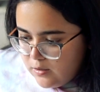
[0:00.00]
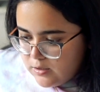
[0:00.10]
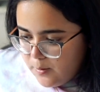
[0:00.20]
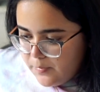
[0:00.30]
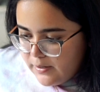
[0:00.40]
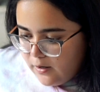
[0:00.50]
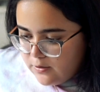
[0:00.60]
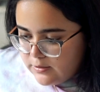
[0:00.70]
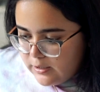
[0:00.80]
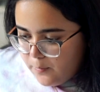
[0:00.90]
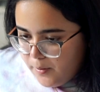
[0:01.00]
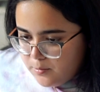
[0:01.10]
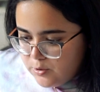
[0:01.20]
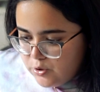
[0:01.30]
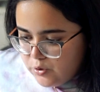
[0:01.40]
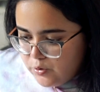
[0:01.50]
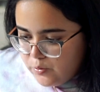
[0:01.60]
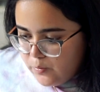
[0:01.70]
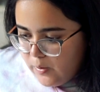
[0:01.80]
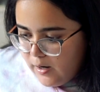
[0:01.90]
Something else that I'll probably
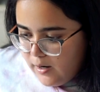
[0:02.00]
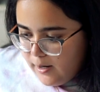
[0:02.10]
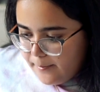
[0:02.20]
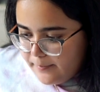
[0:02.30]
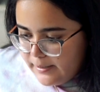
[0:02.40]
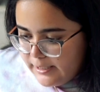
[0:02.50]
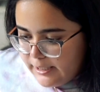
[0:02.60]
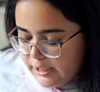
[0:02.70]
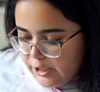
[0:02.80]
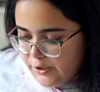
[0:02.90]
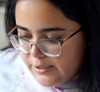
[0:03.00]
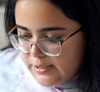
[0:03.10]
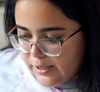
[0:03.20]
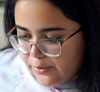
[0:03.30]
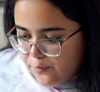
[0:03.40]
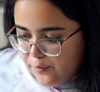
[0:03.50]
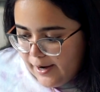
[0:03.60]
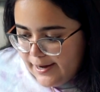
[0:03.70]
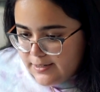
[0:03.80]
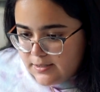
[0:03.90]
do in here is like the
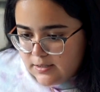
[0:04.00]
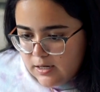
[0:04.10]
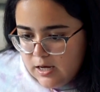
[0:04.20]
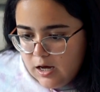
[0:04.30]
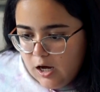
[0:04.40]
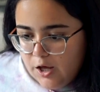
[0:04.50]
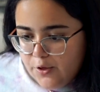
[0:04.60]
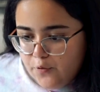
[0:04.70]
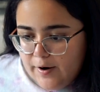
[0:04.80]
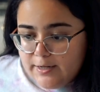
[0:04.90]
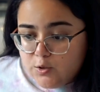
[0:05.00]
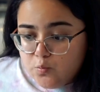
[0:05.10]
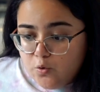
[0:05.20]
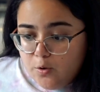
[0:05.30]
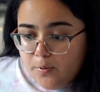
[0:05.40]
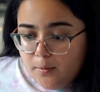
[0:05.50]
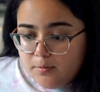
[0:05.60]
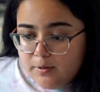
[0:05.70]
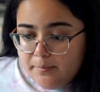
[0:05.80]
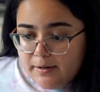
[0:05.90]
reds. The reds will
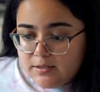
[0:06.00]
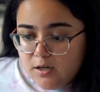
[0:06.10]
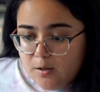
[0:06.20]
probably mess